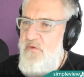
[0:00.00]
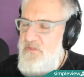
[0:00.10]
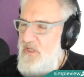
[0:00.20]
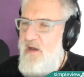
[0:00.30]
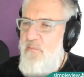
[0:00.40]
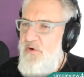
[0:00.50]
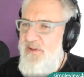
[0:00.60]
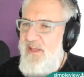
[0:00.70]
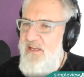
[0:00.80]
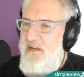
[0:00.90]
There's a lot more
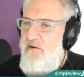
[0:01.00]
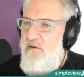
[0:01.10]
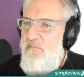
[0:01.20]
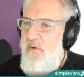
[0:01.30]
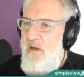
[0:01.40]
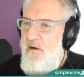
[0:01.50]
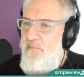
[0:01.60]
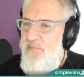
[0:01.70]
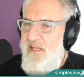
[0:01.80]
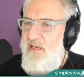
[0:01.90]
data here
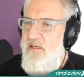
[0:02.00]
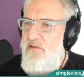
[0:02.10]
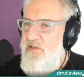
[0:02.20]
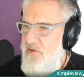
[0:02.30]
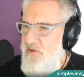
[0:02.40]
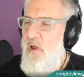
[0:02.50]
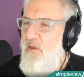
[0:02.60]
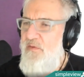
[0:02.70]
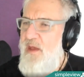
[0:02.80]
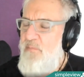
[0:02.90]
needed to do all
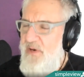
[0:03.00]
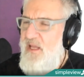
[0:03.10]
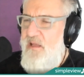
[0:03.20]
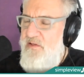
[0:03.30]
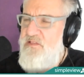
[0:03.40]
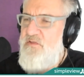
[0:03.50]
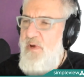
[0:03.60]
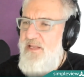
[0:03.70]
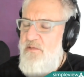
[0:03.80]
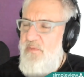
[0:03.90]
of that. But again, this is
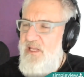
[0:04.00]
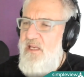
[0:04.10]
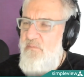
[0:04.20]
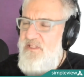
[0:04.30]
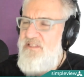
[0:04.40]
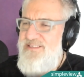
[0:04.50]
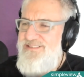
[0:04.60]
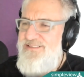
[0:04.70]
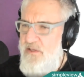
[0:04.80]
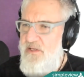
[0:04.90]
right at the beginning, but this
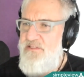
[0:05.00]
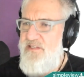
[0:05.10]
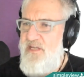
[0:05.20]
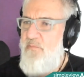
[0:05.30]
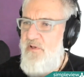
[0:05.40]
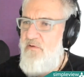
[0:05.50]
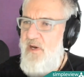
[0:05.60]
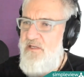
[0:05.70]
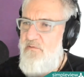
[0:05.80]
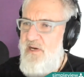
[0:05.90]
is the step in the
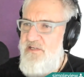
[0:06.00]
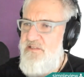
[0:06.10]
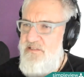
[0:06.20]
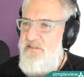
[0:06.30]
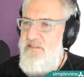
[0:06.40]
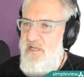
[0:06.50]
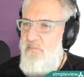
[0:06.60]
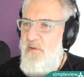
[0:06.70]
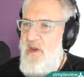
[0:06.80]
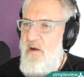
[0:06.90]
right direction. Tell
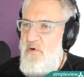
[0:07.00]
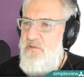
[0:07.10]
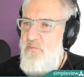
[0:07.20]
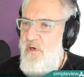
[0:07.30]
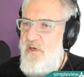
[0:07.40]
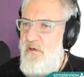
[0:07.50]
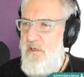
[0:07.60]
me about what you're working on.